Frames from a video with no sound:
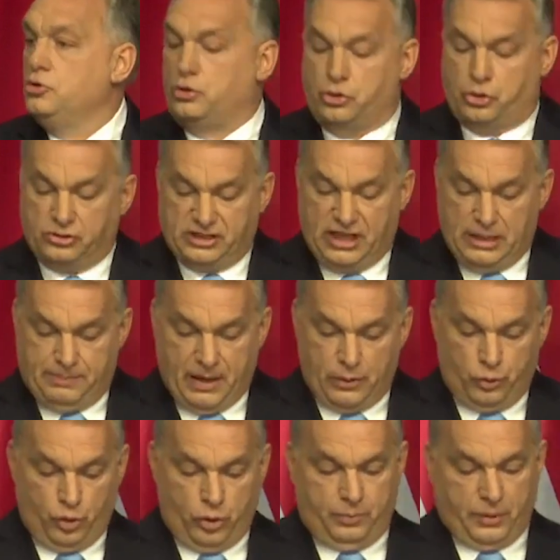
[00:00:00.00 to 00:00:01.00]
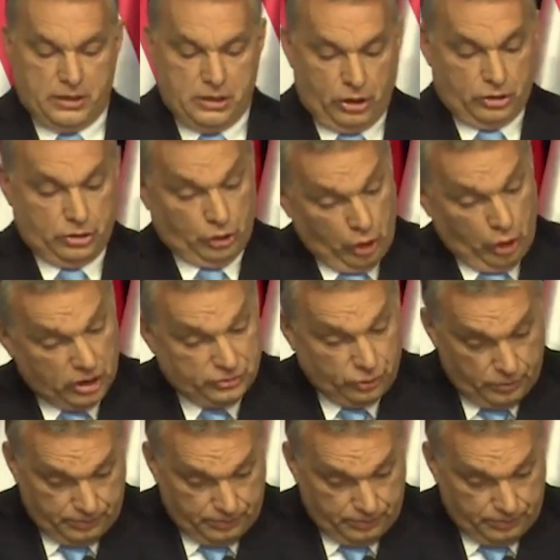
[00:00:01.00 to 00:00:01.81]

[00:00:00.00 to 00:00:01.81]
aim to give all kinds of incentives